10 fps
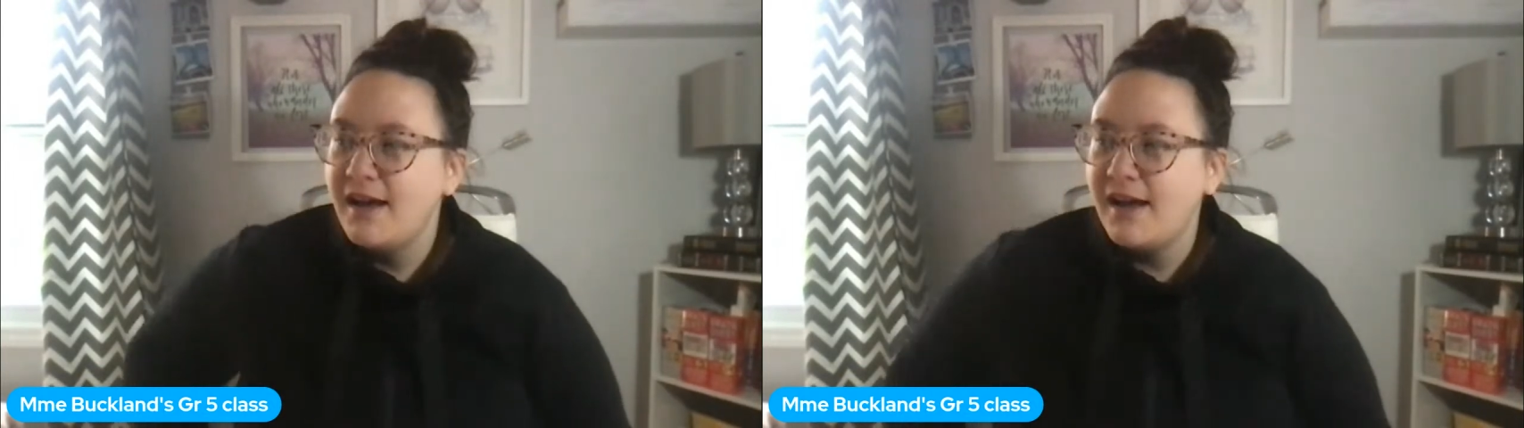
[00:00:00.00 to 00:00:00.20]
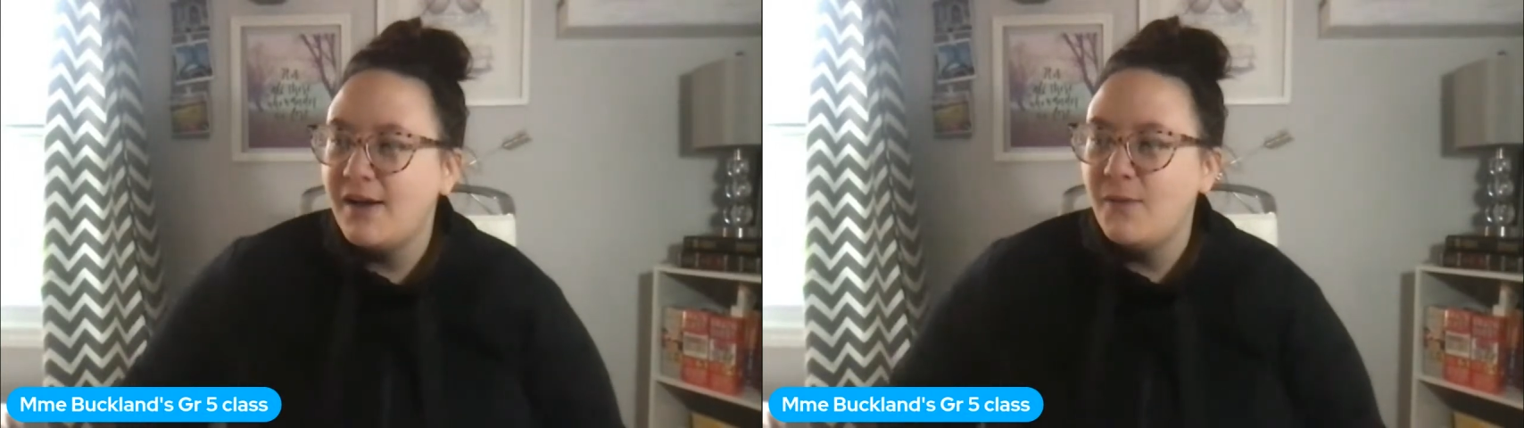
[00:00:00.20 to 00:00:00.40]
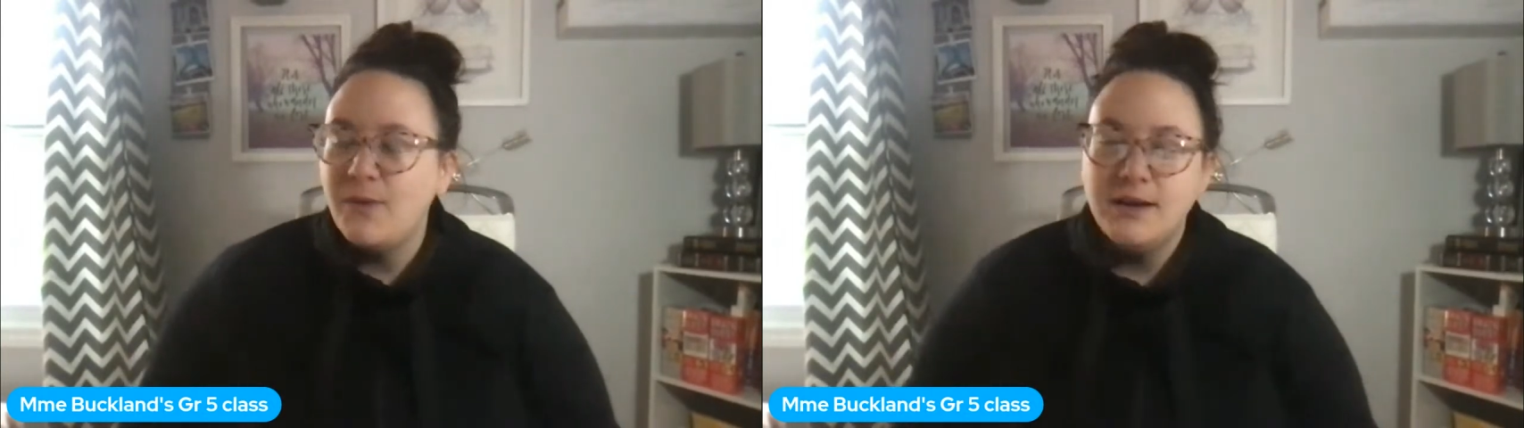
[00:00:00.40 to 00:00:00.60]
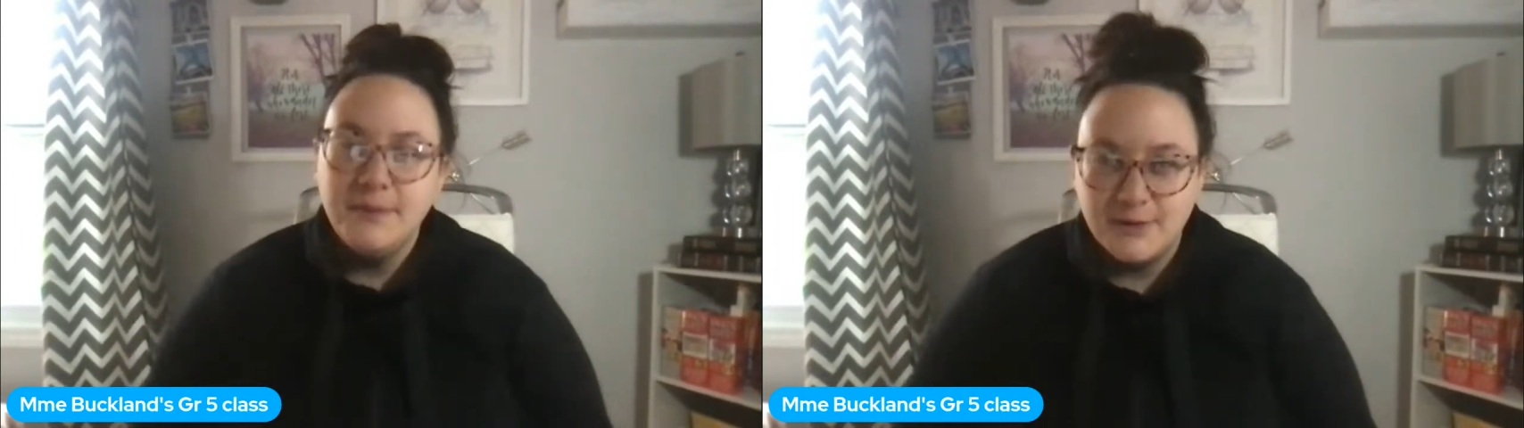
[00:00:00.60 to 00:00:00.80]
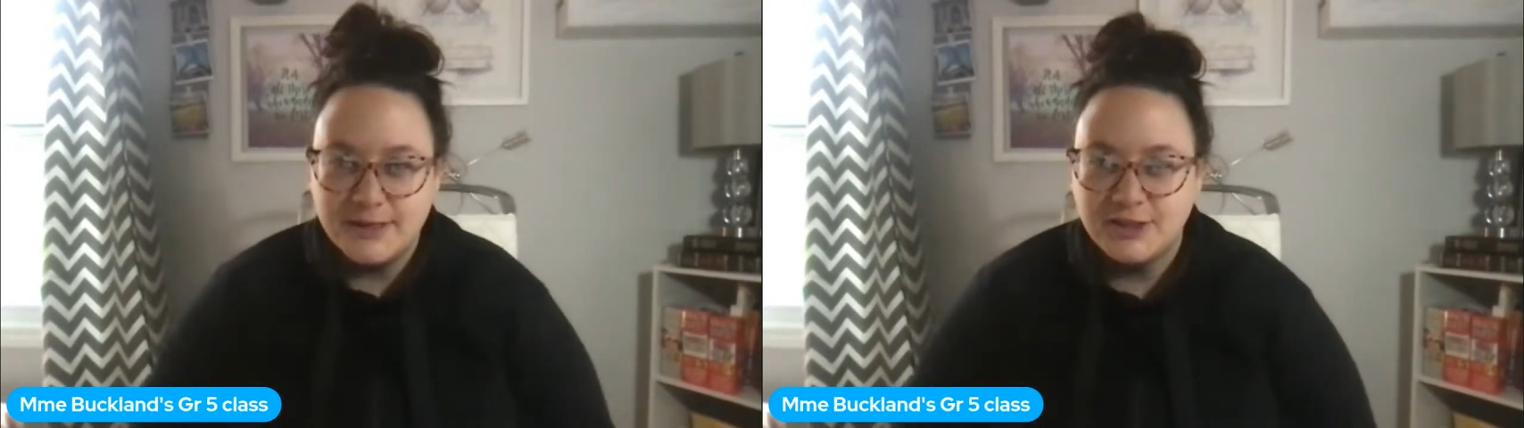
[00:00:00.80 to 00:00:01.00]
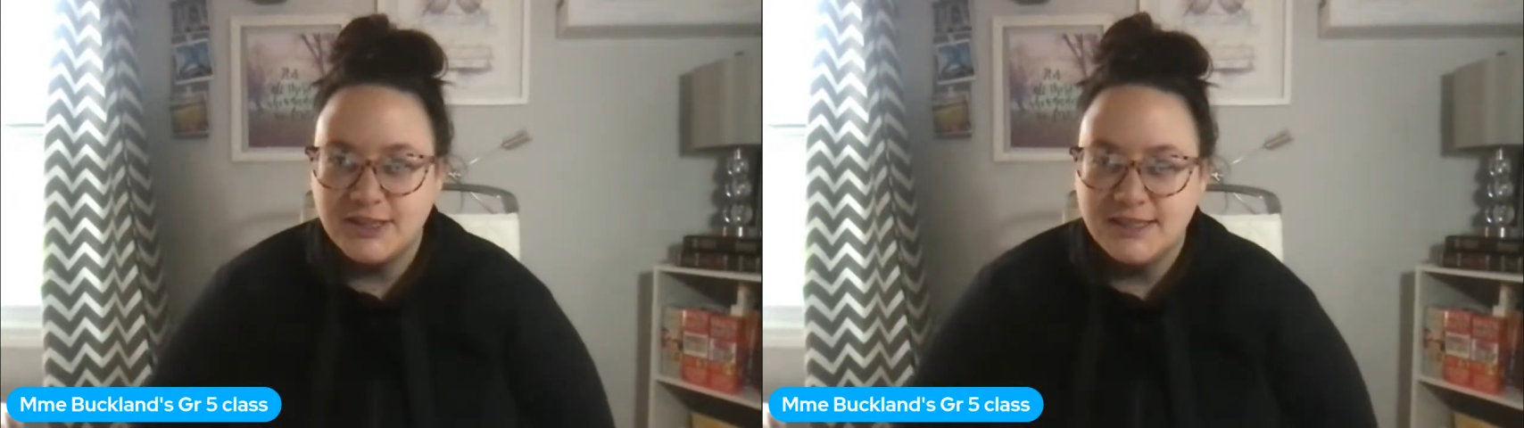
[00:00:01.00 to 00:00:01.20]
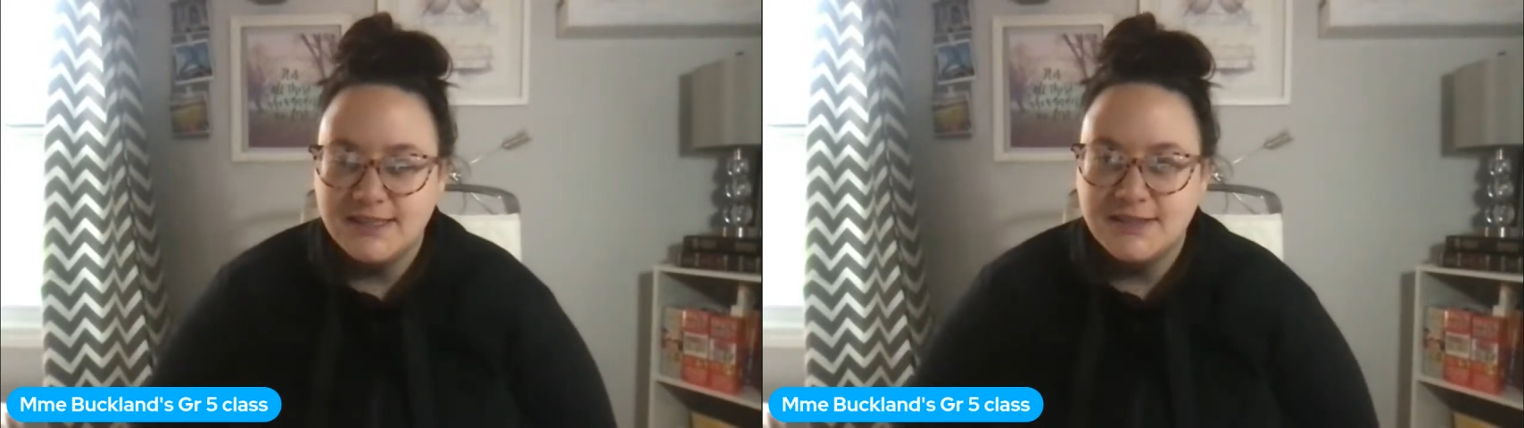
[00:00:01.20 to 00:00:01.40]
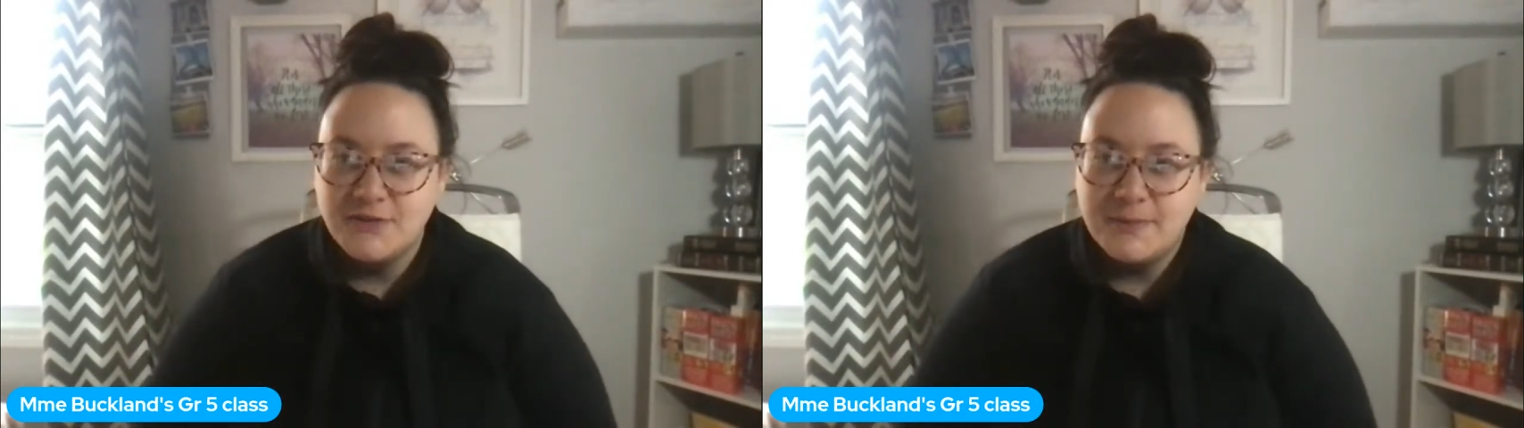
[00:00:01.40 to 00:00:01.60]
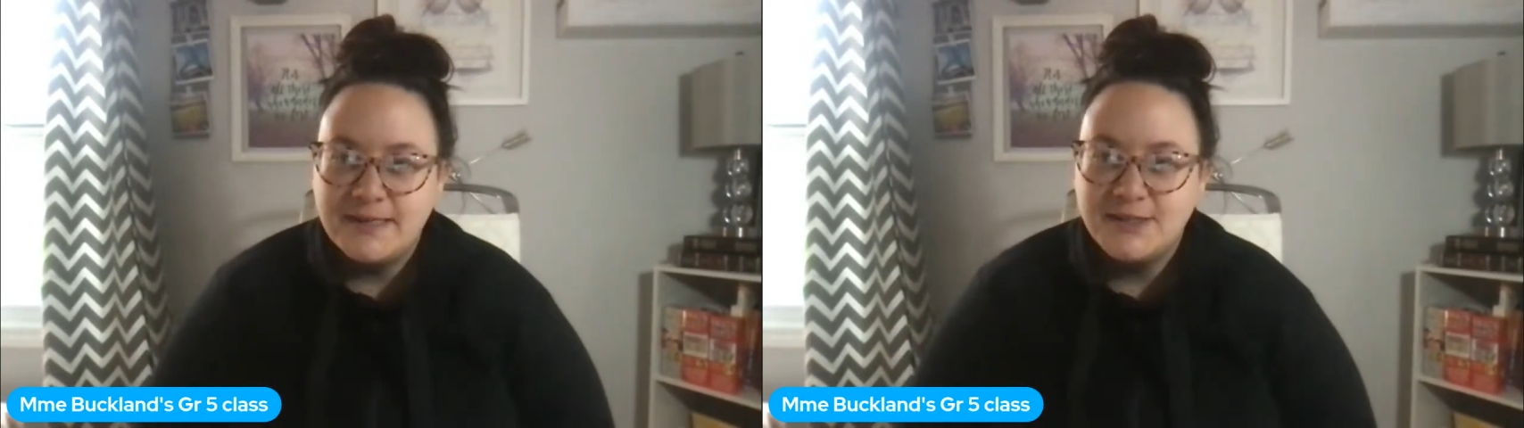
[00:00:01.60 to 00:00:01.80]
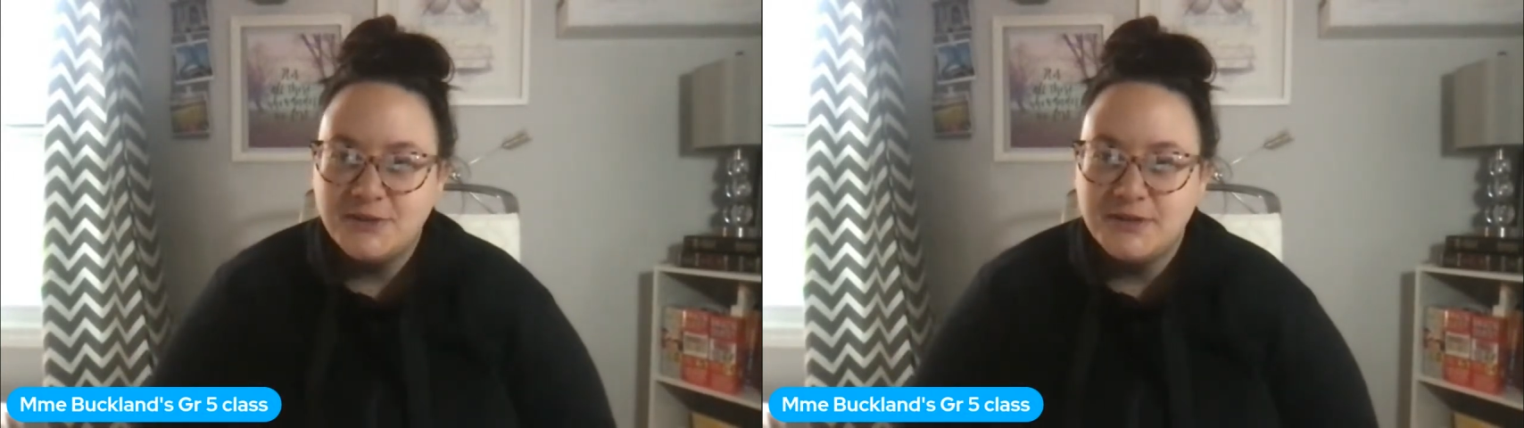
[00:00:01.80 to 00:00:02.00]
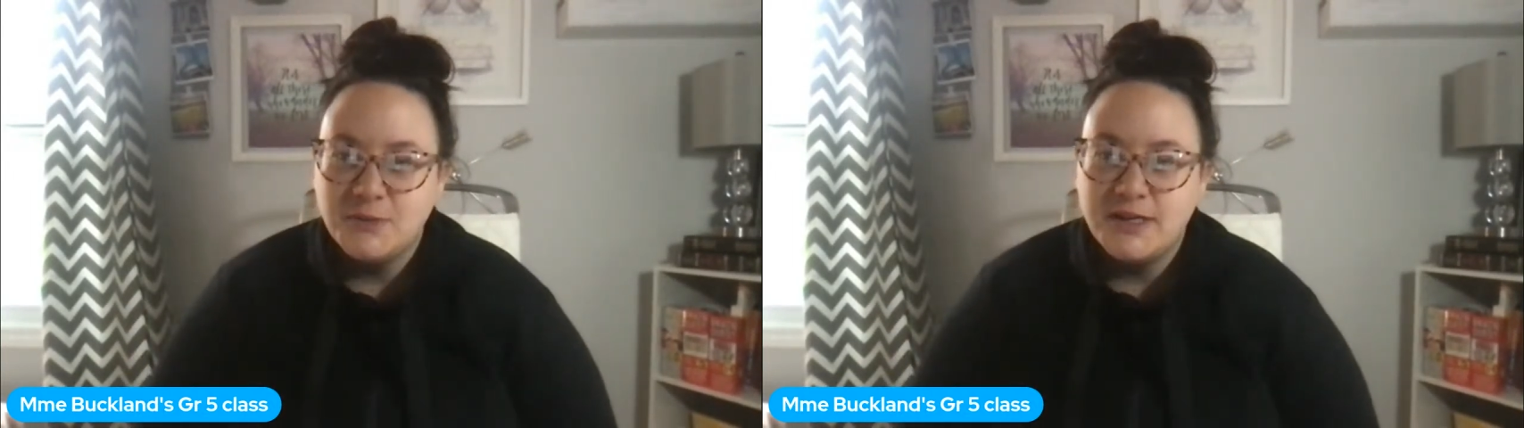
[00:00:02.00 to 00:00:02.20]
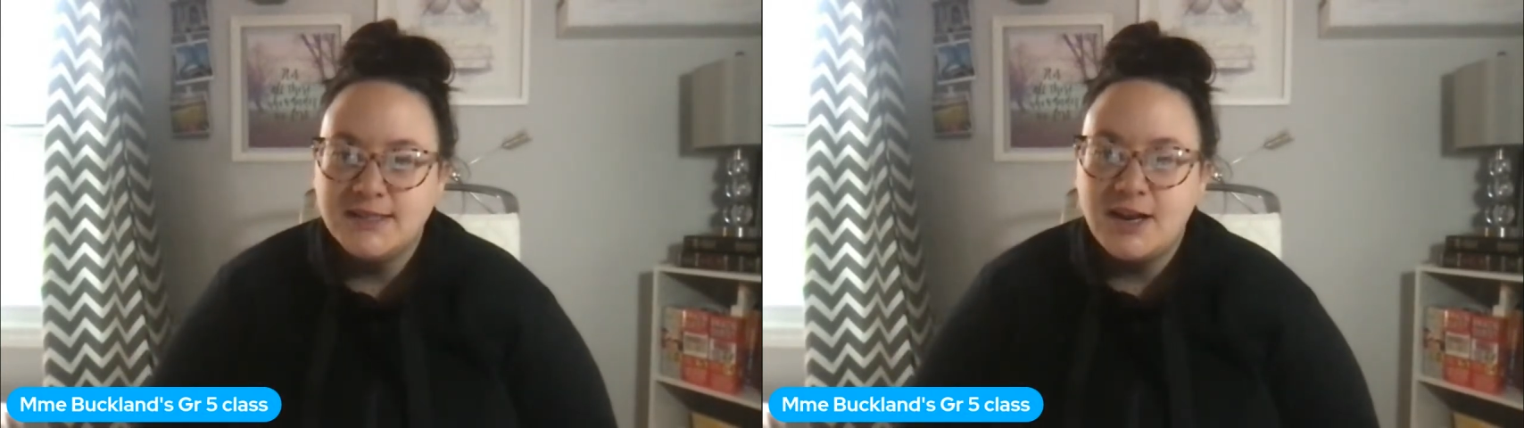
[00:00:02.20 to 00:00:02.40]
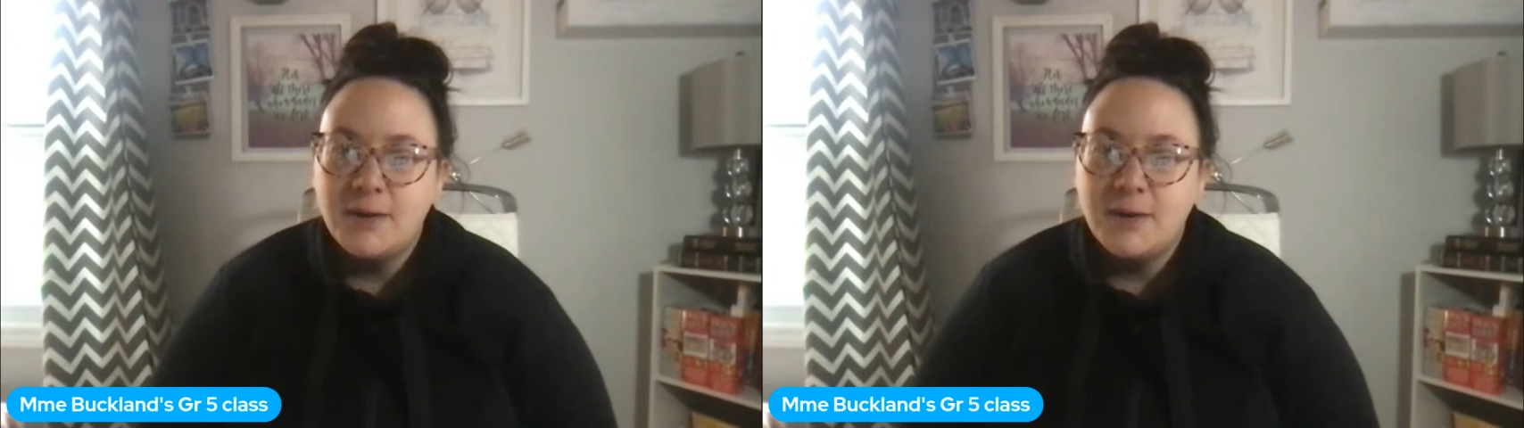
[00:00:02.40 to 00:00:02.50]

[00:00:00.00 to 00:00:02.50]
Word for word: Uh, one of my questions from my students was,